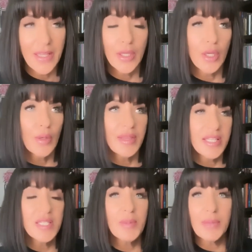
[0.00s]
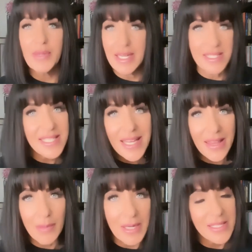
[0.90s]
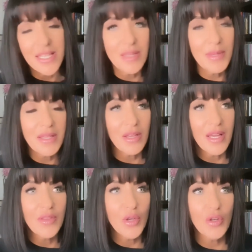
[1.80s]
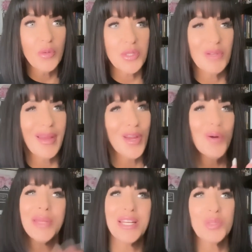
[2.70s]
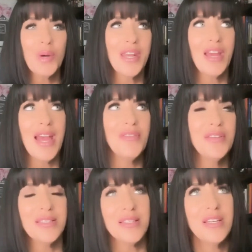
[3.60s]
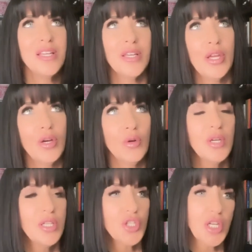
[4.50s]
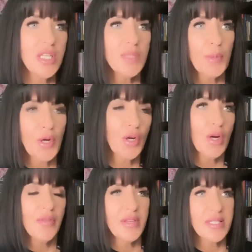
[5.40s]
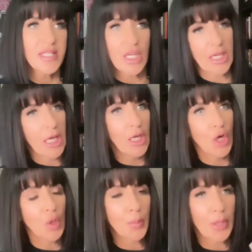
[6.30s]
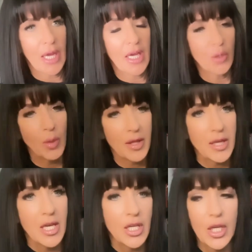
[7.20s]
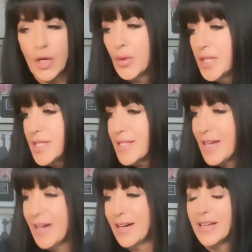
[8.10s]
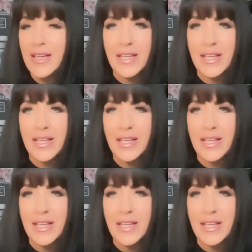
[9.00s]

You know, and these people, I see them. I see them in the in the groups. They're like, oh, guess what? I had this, you know, cheeseburger on this keto bread with, you know, this uh,